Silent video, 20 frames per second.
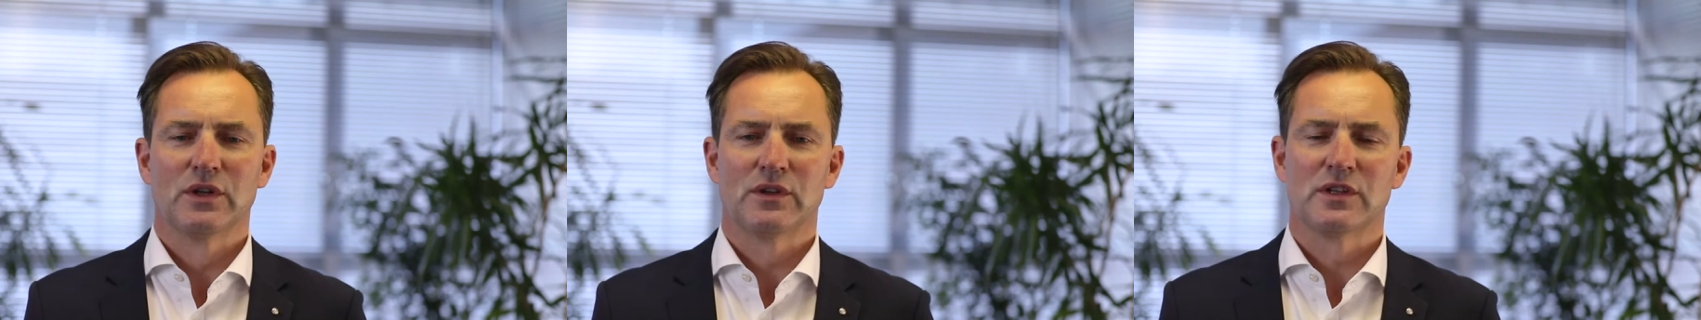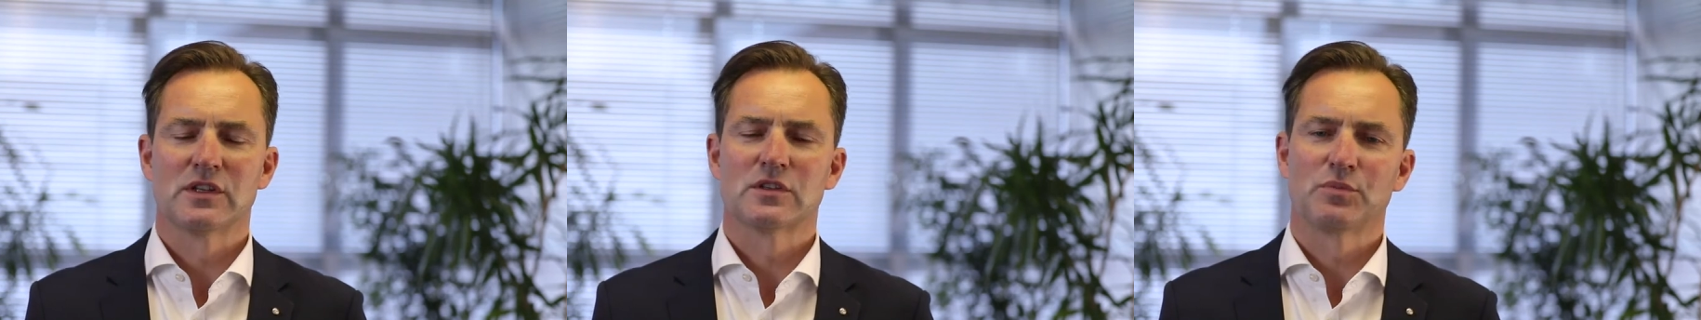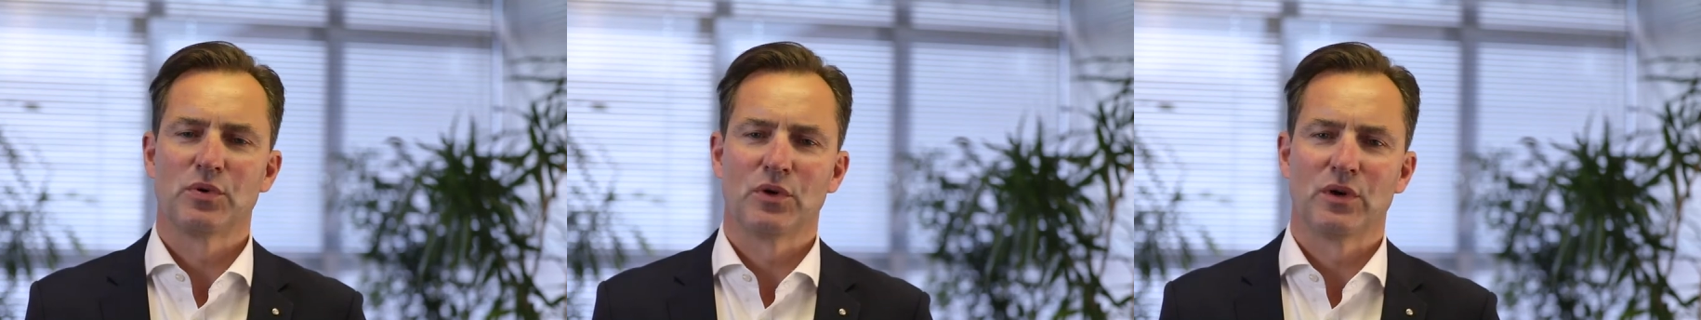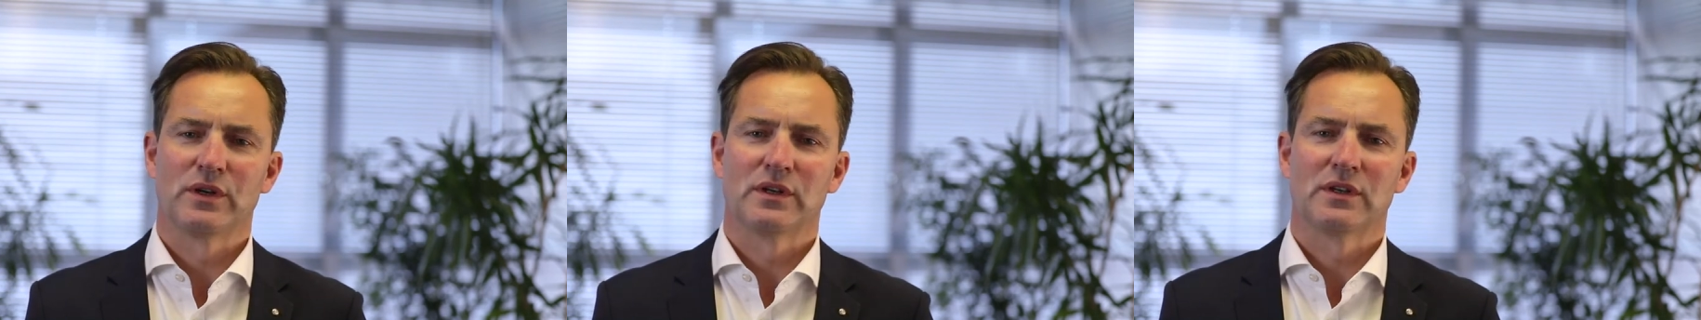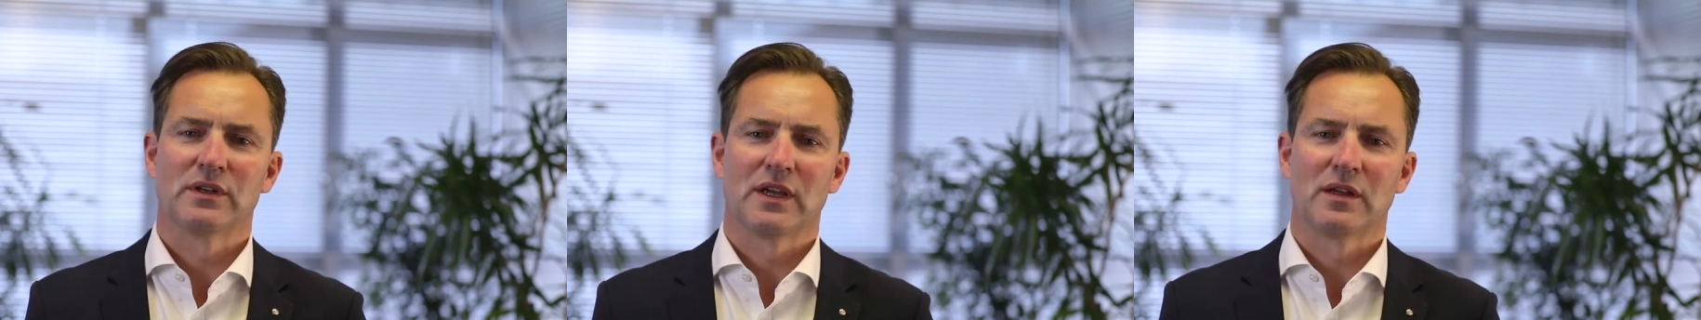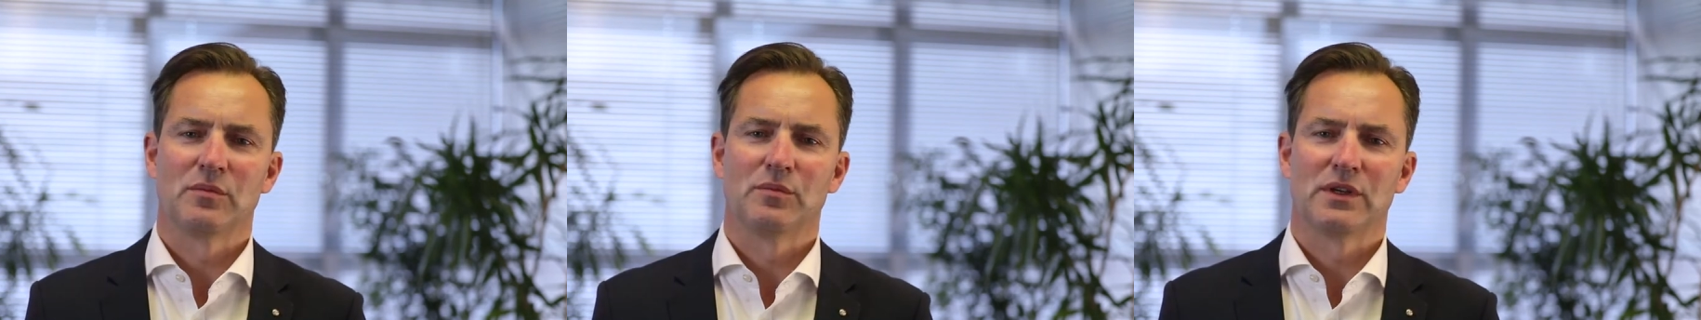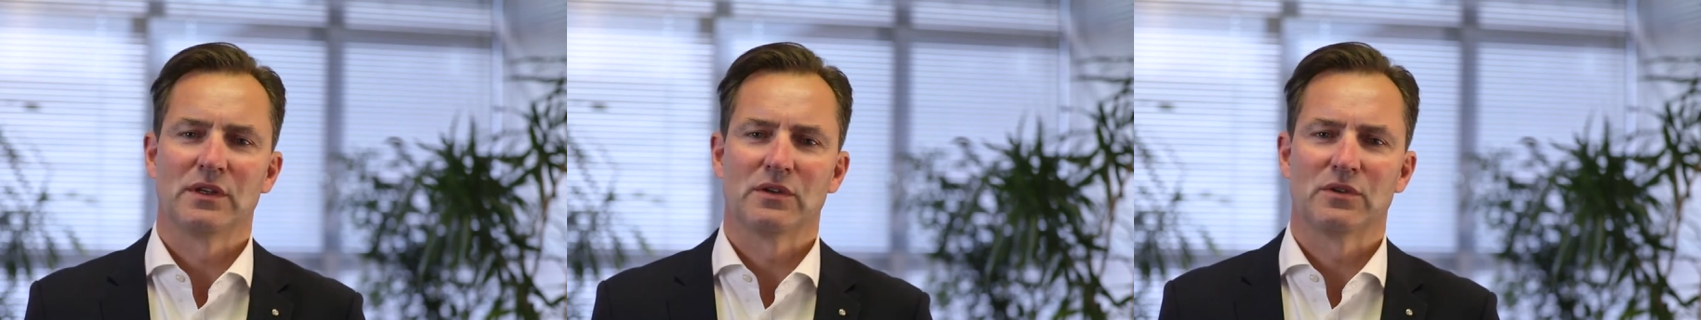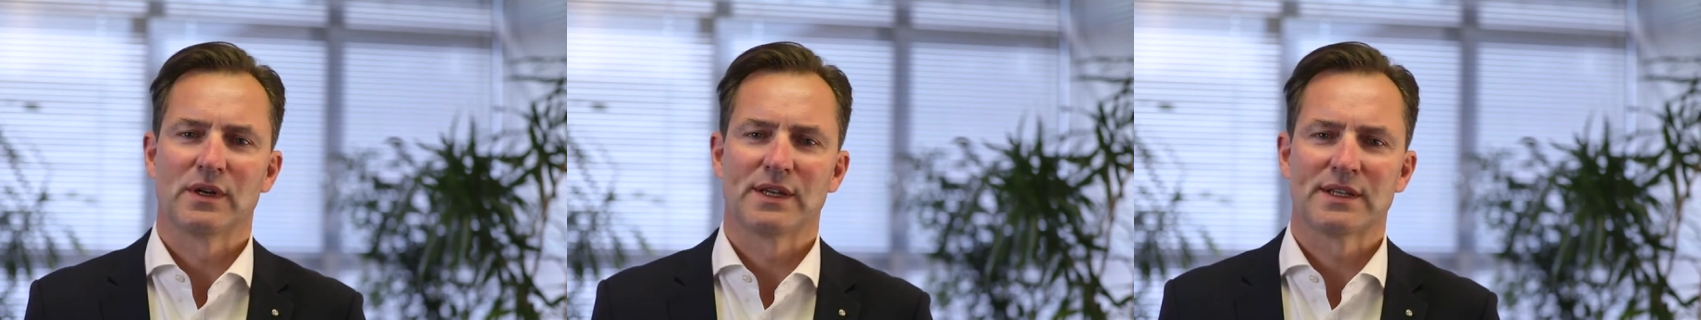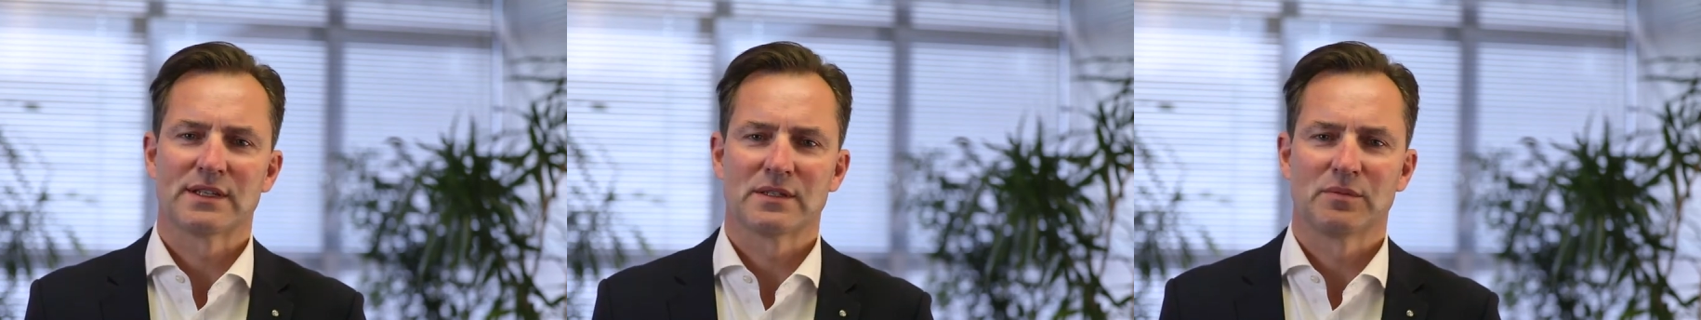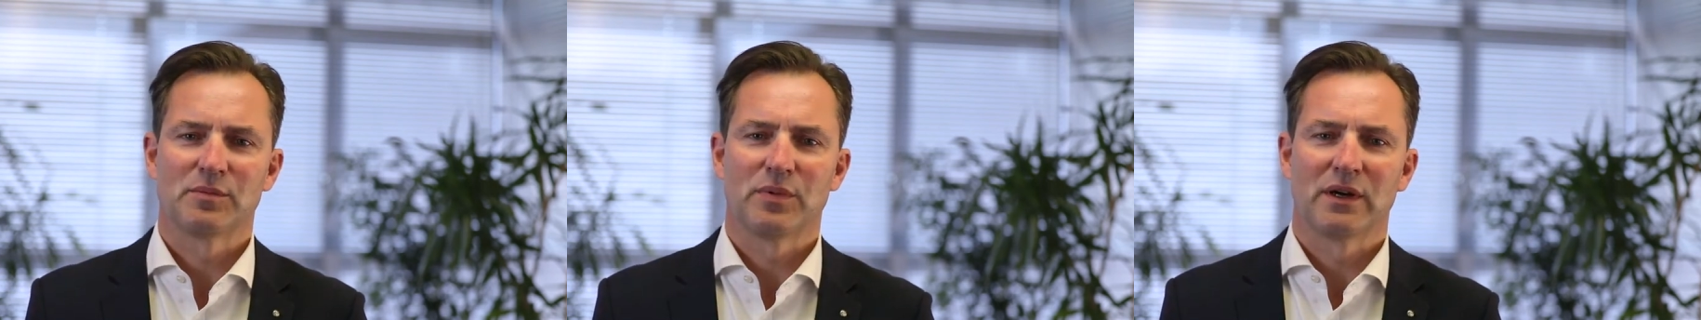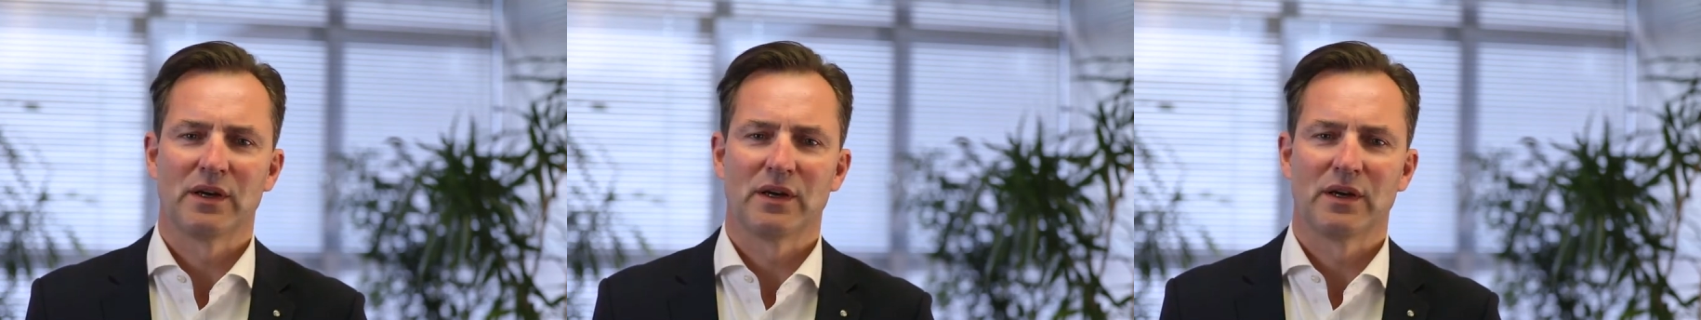this point can be addressed